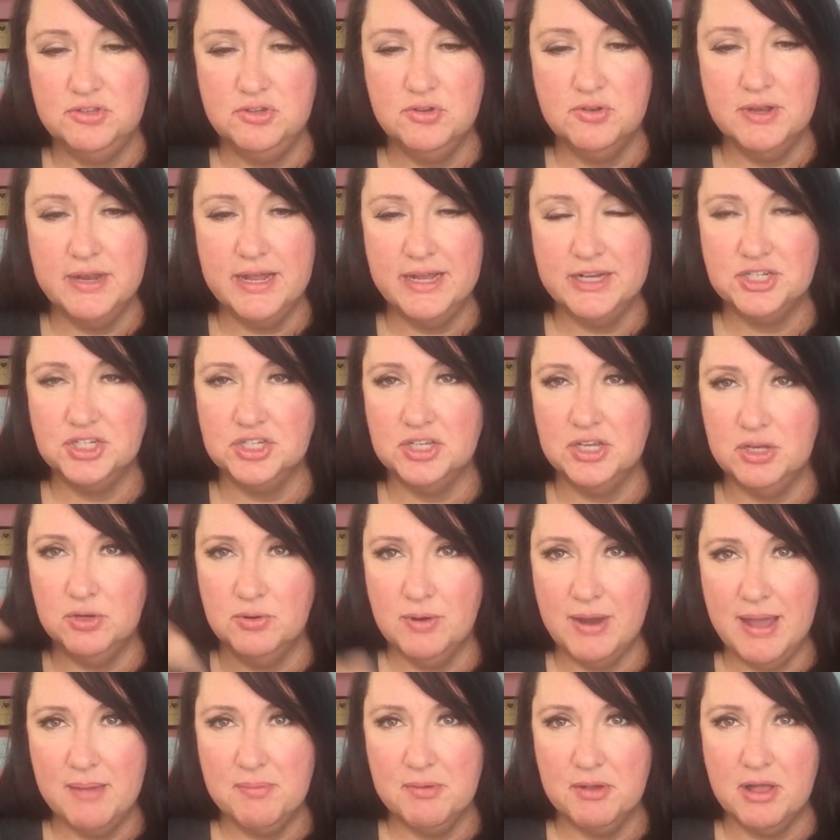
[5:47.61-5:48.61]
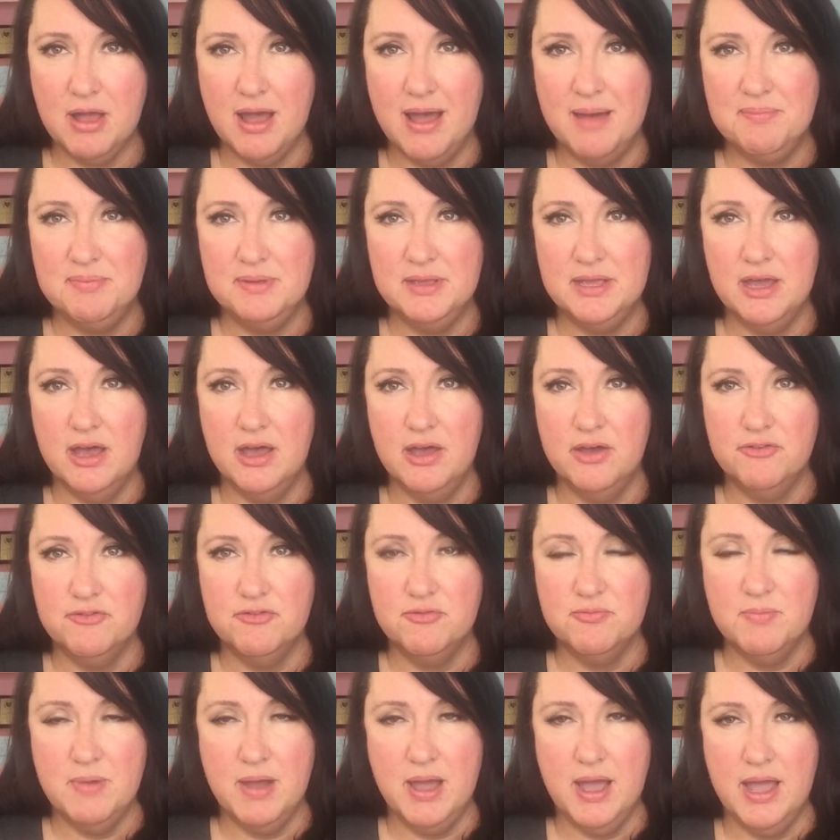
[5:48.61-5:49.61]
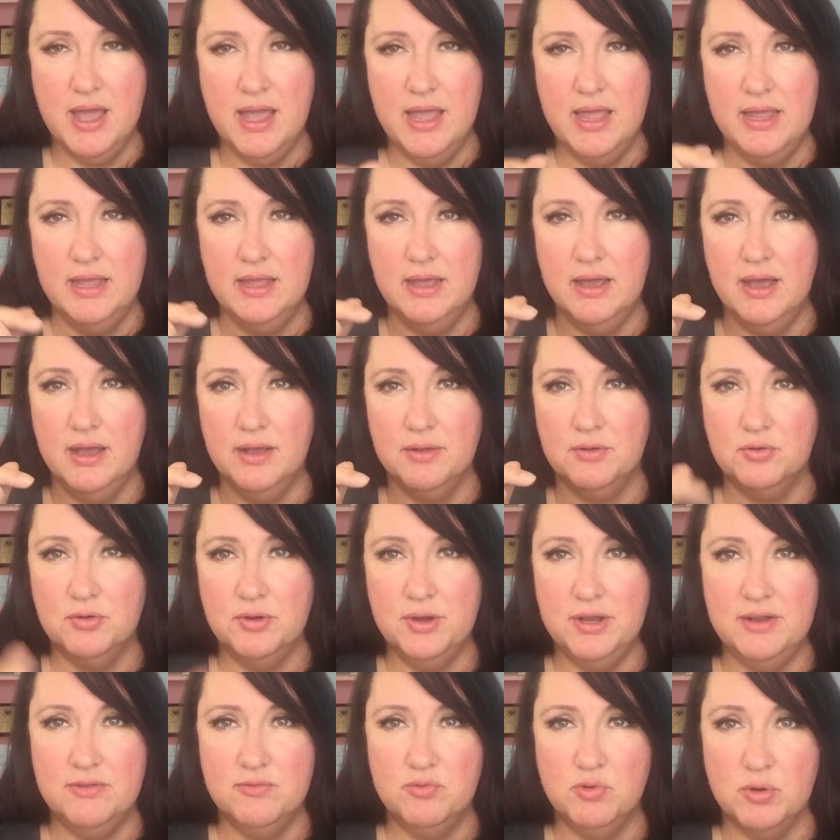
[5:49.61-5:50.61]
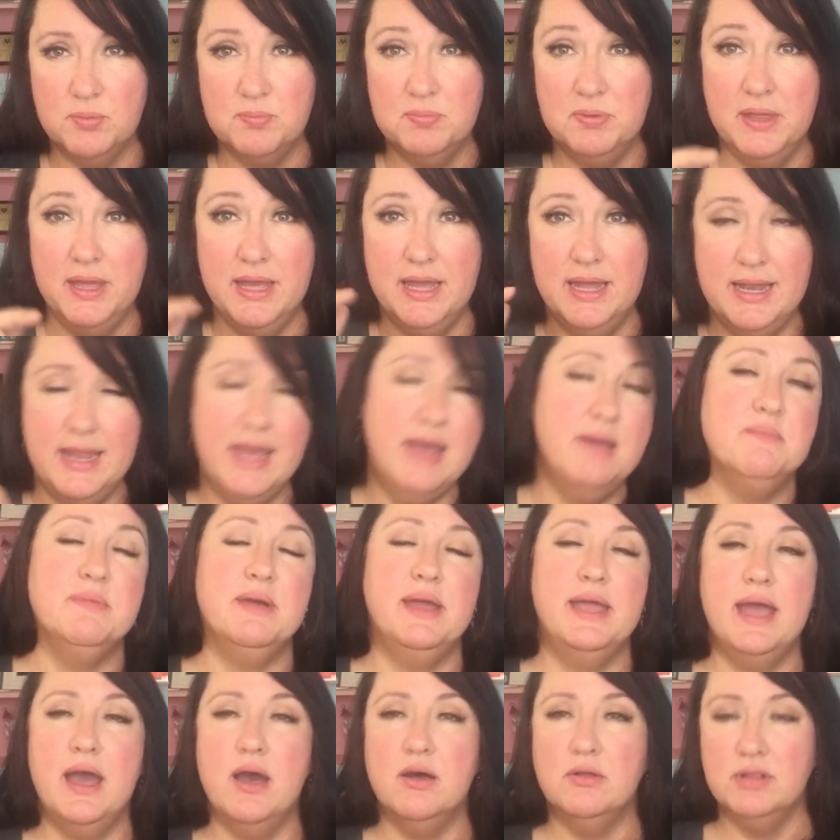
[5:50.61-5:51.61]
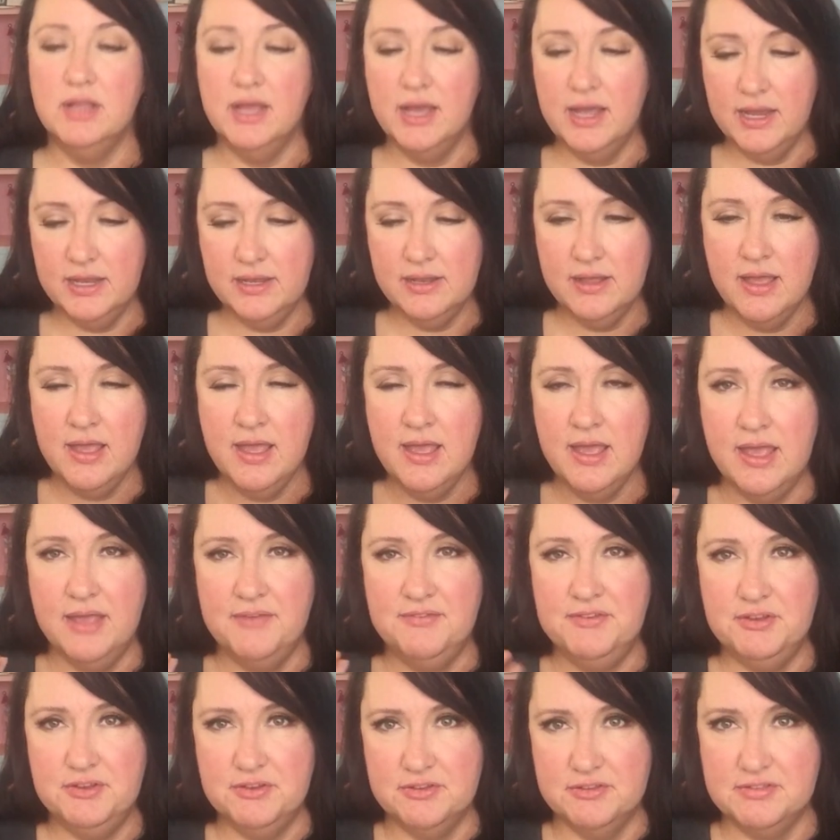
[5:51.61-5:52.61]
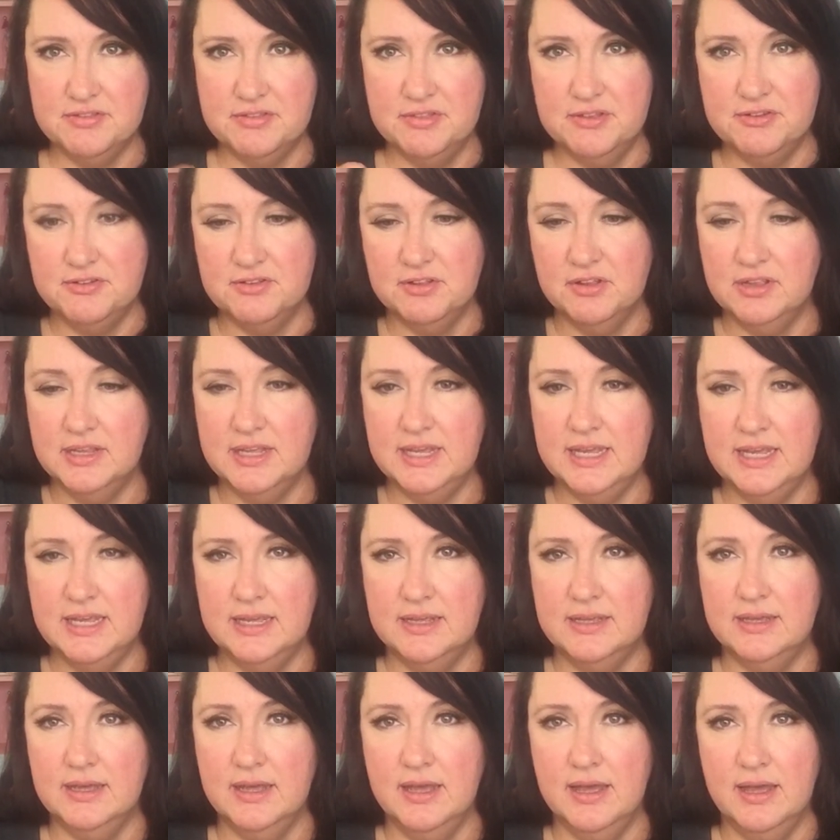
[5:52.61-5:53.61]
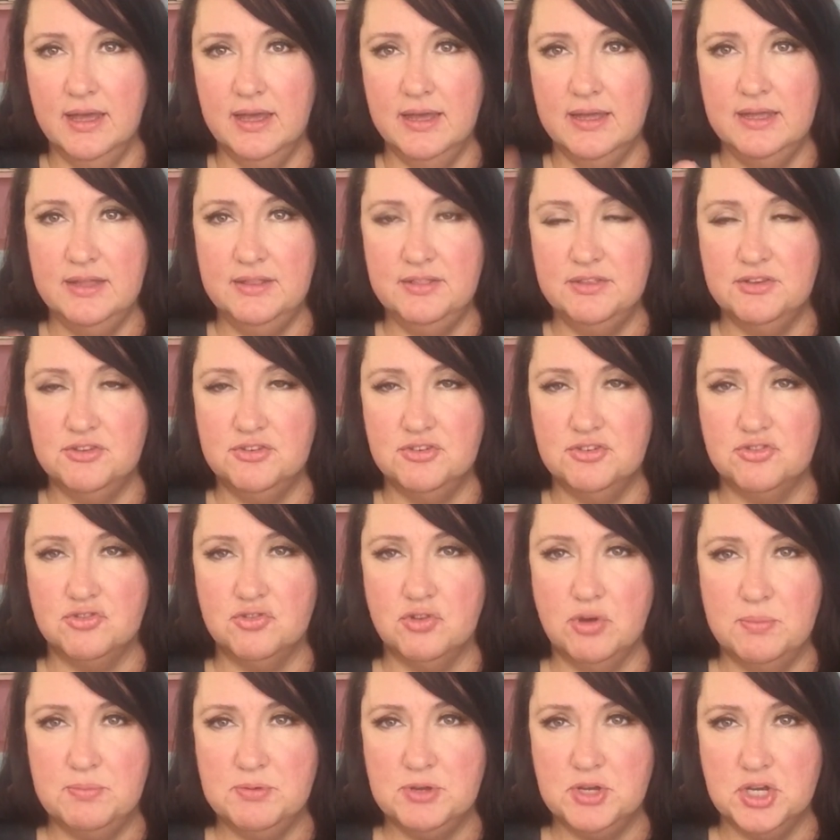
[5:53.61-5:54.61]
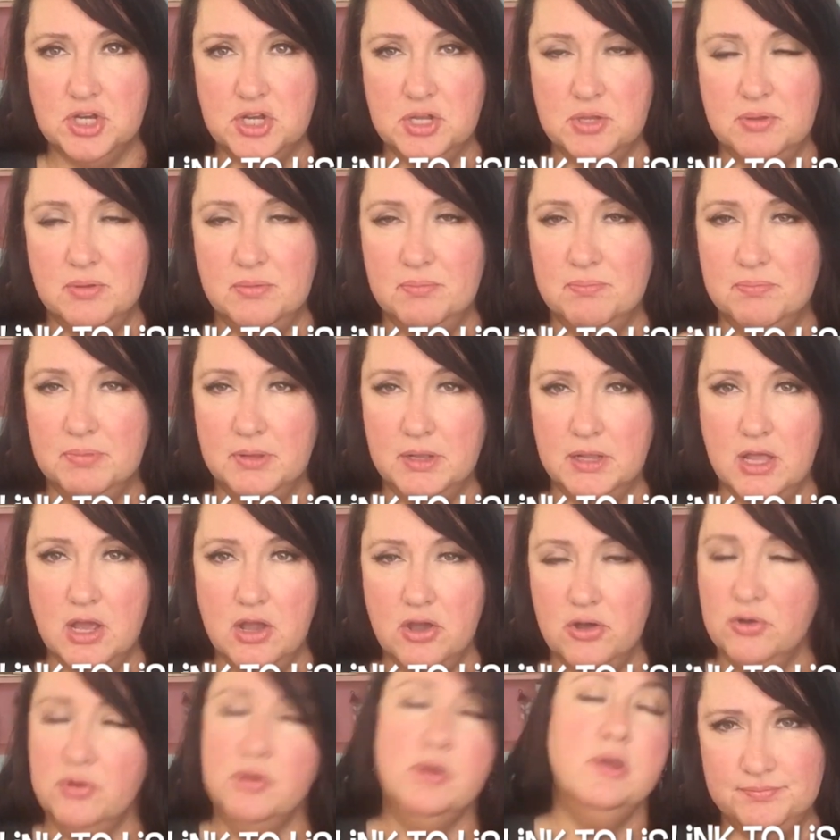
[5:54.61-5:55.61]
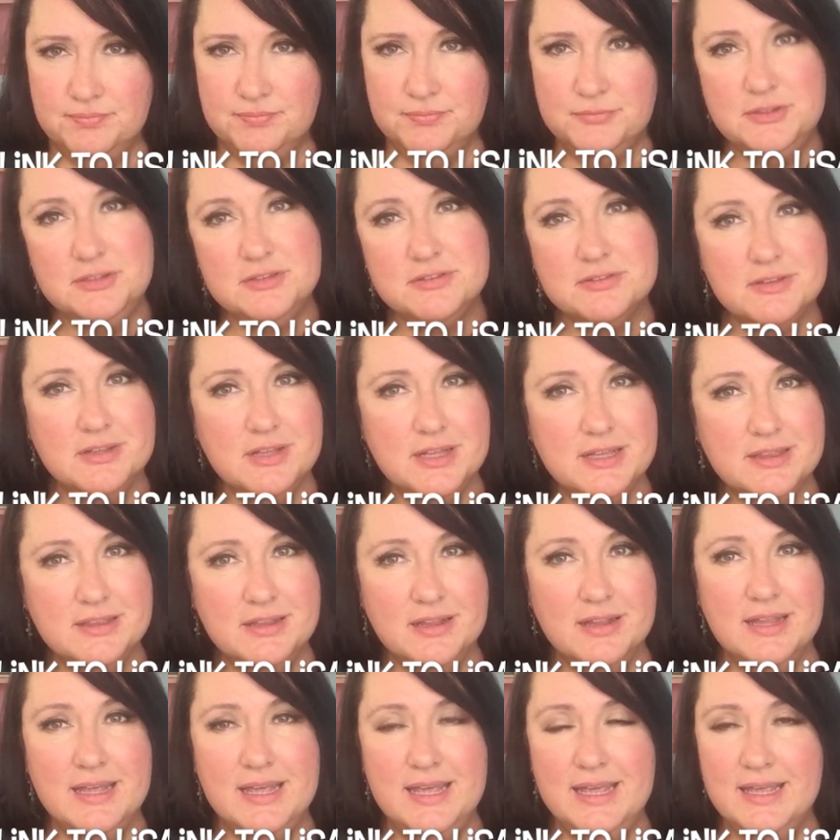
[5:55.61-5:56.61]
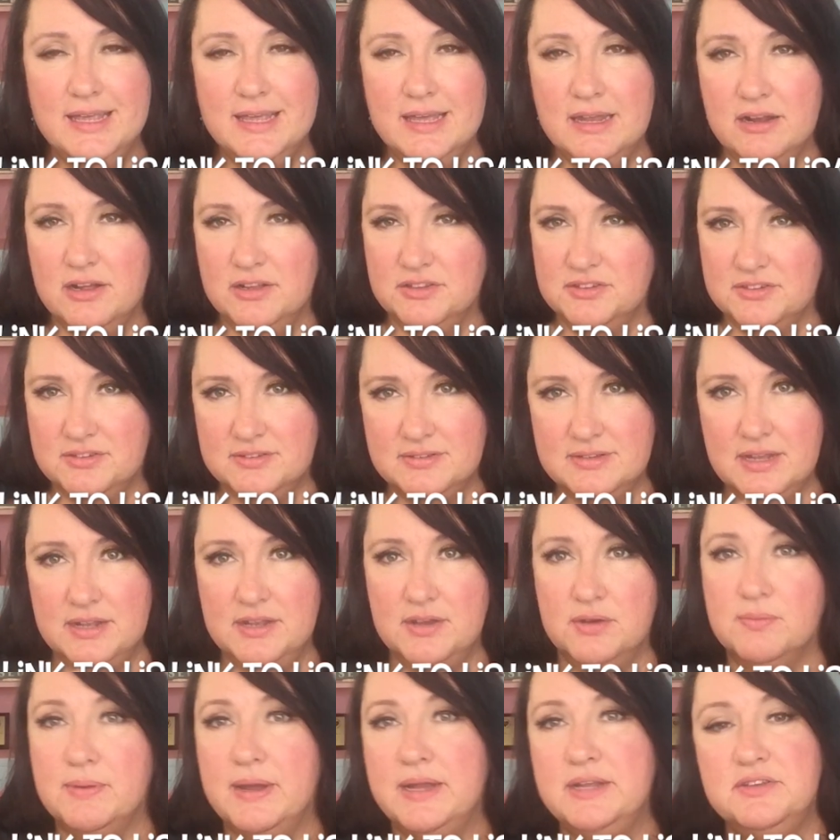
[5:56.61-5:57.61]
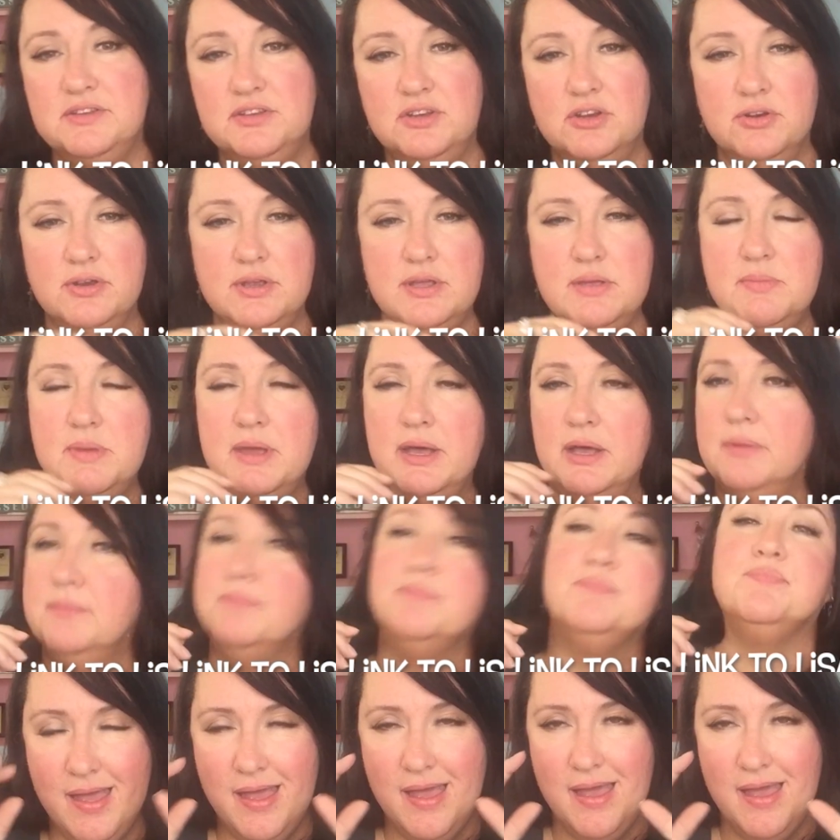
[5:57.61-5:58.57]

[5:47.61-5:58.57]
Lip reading: You can actually grab a copy of my creative work plan and my outline. If you there's a link in the description below. Just click the link and I'll just send it right to your email.